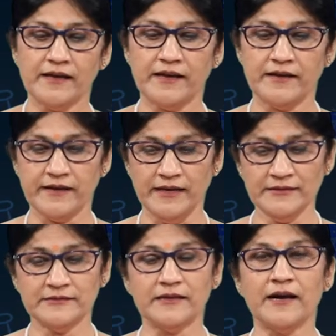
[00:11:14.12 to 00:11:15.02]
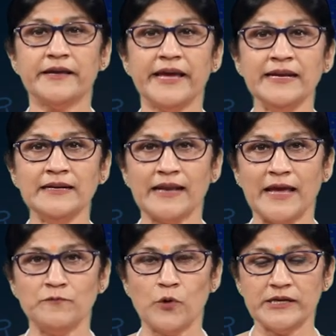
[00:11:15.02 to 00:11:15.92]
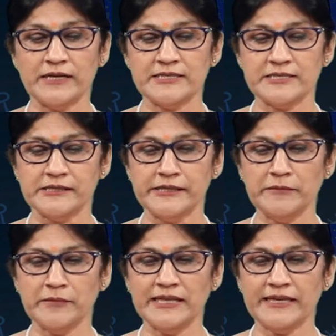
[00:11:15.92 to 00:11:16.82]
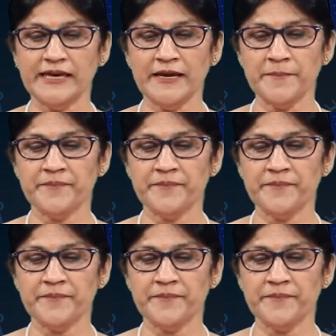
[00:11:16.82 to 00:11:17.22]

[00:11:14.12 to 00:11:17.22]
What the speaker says: And yes, again lime water is turning milky